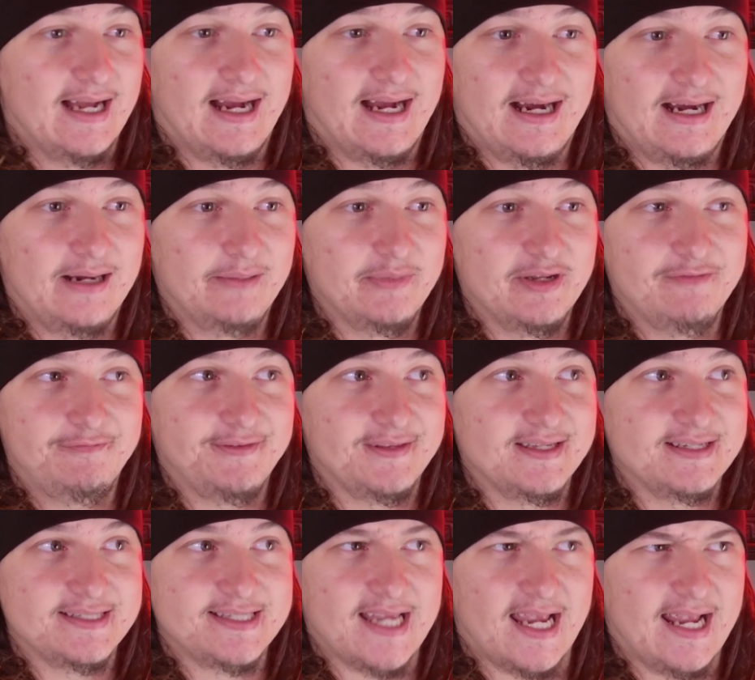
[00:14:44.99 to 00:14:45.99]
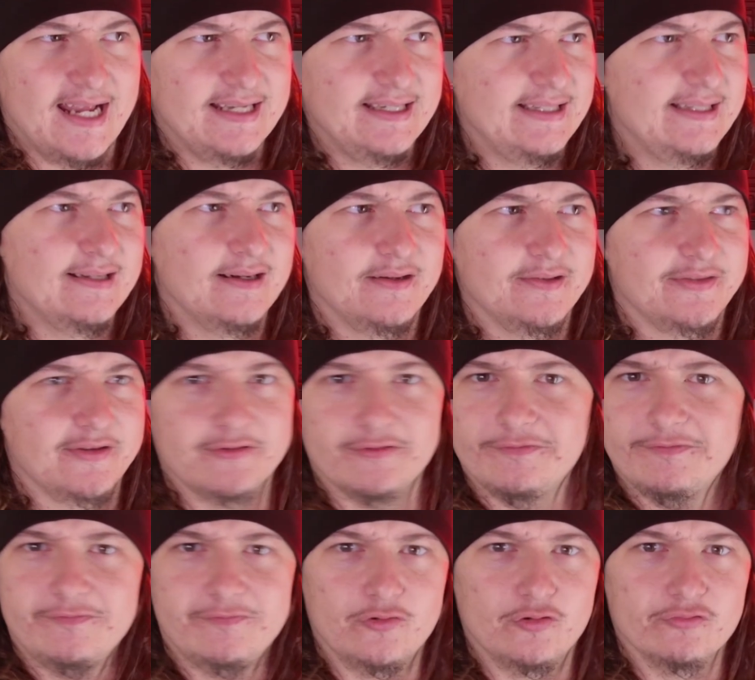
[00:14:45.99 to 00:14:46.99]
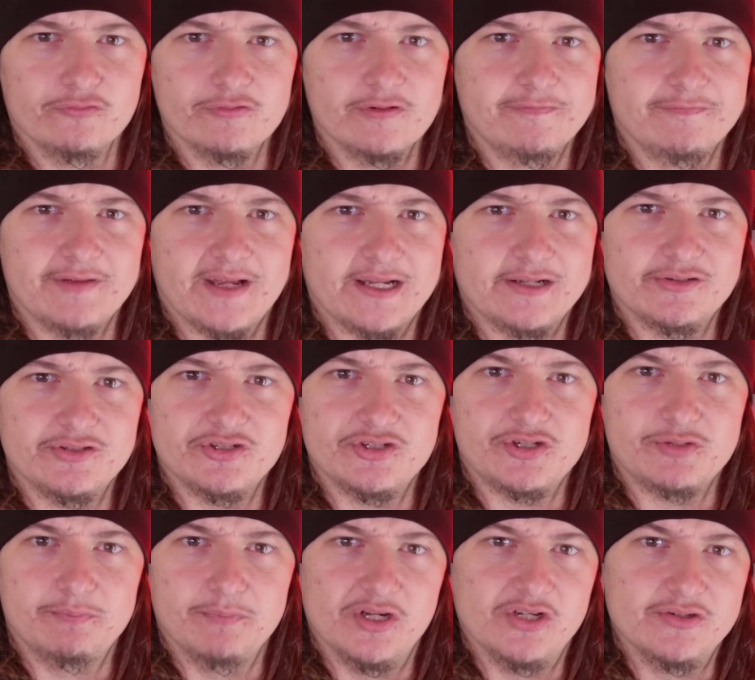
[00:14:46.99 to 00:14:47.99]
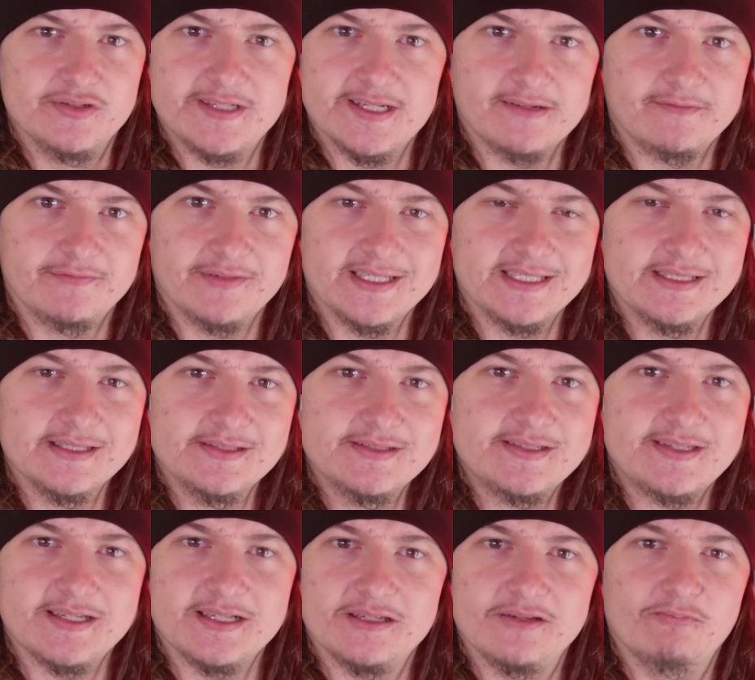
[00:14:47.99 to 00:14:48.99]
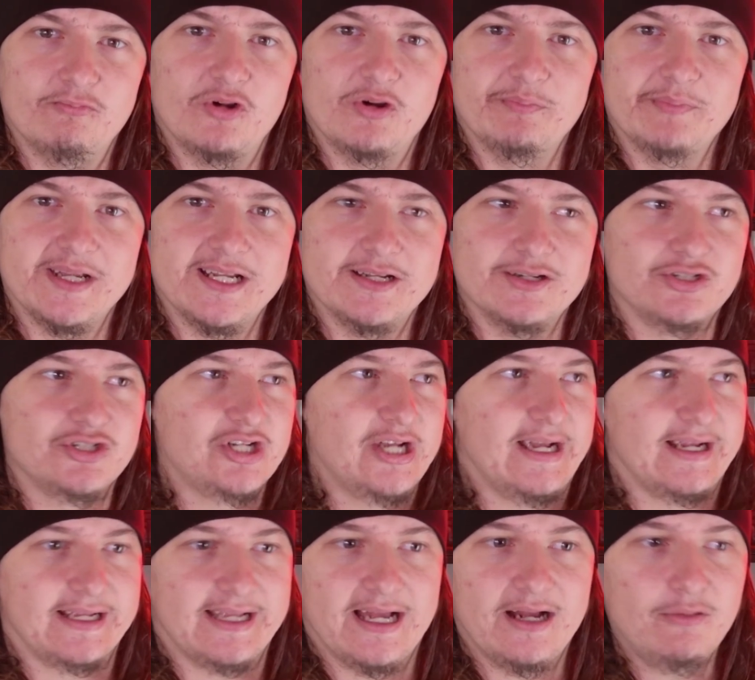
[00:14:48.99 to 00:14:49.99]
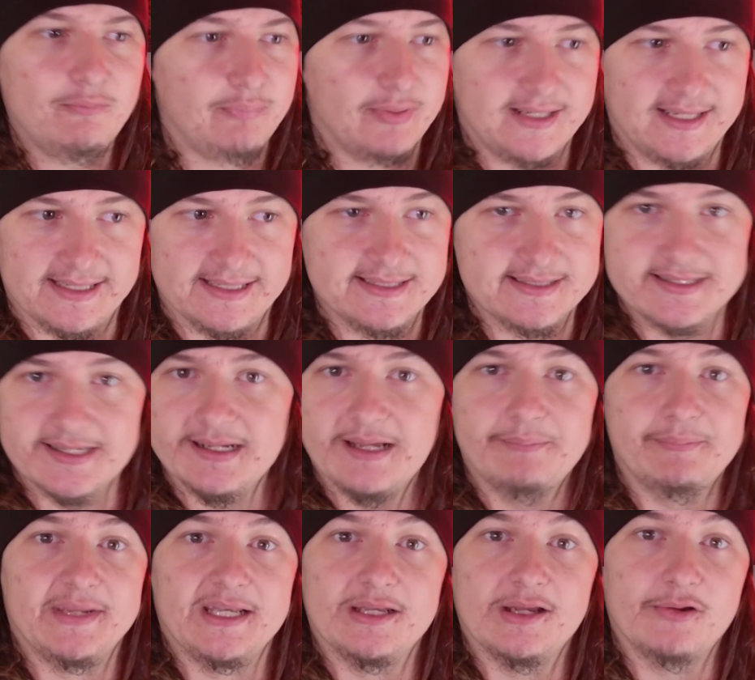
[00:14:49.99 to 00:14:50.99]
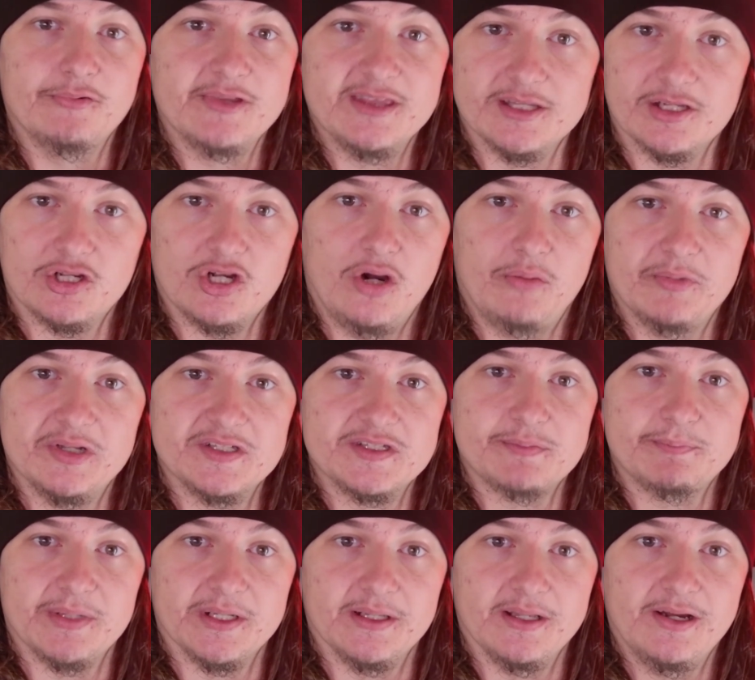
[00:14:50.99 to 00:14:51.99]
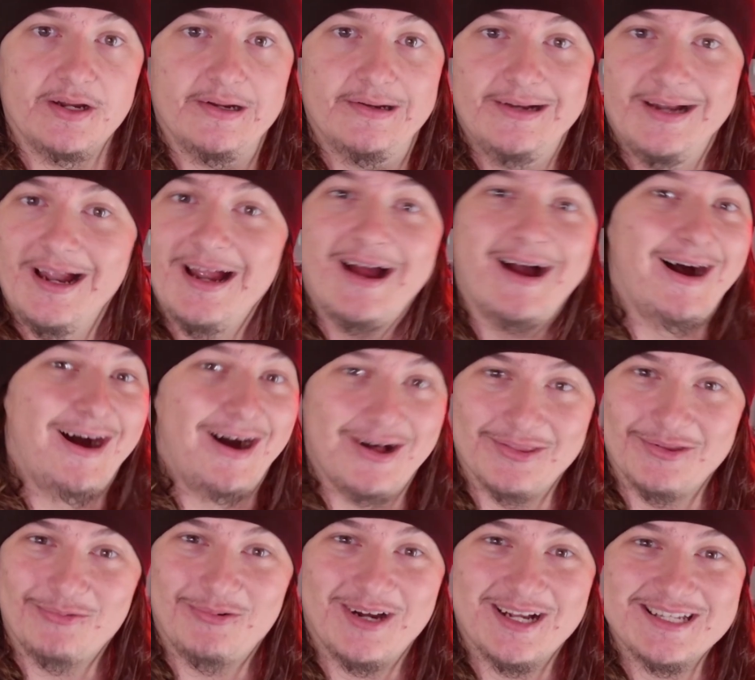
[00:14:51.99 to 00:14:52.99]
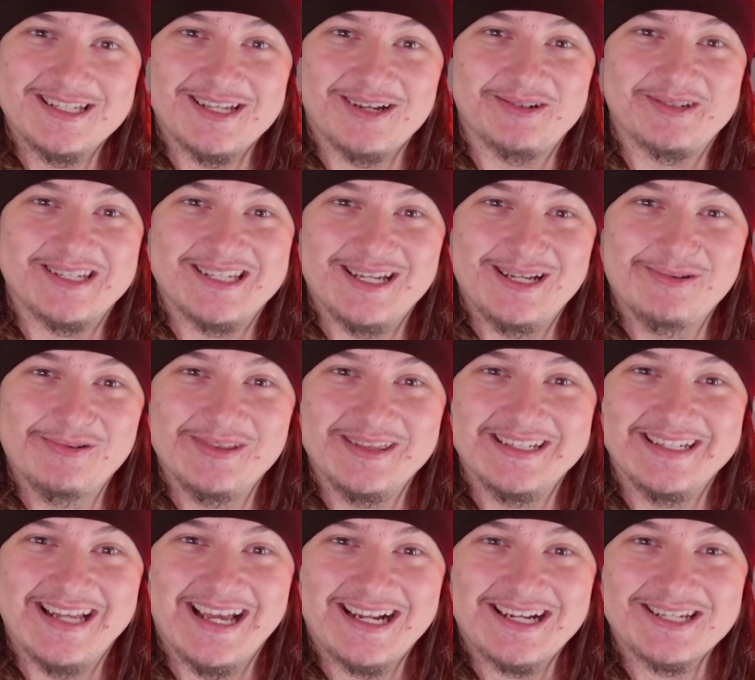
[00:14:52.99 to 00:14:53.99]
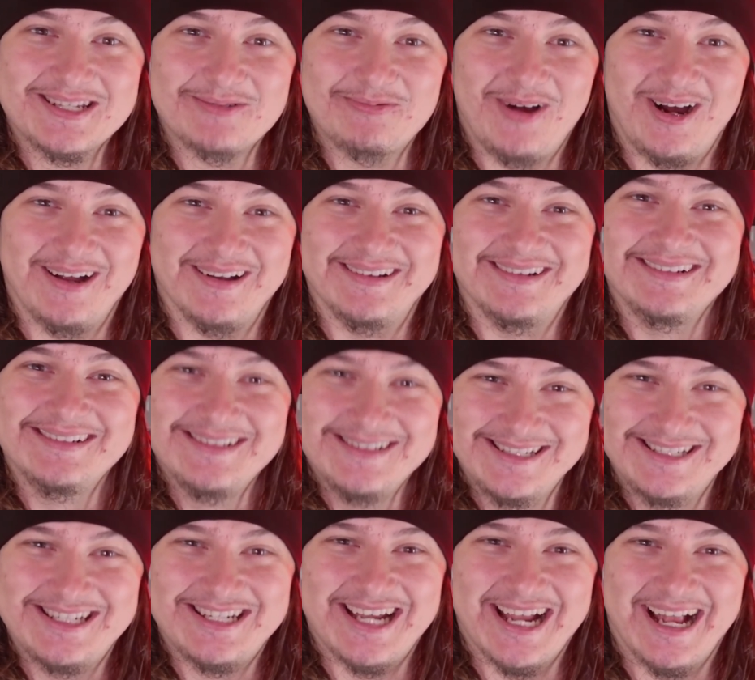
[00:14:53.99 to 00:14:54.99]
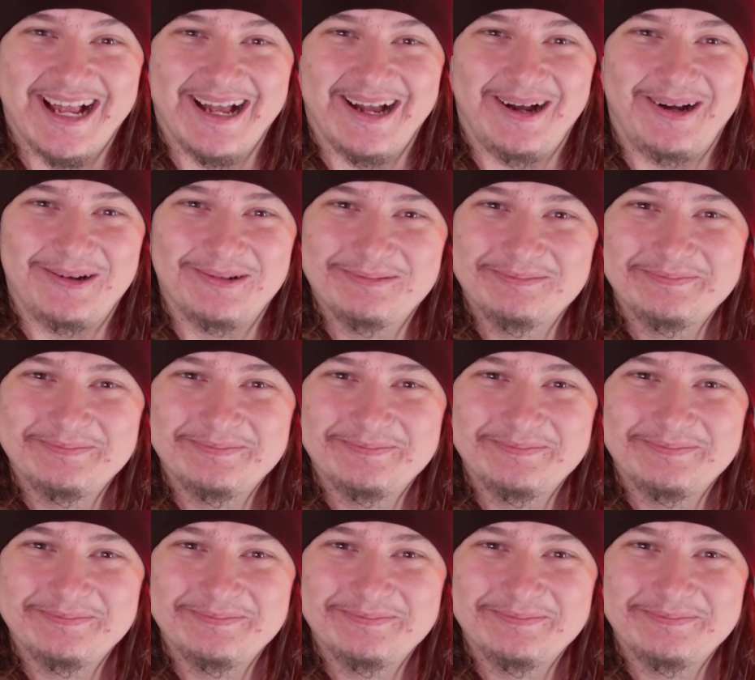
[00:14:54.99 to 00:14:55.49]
If there's any other For Revenge music videos that you want me to check out, please let me know in the comments below. Otherwise, I'll see you in the next one. Ciao.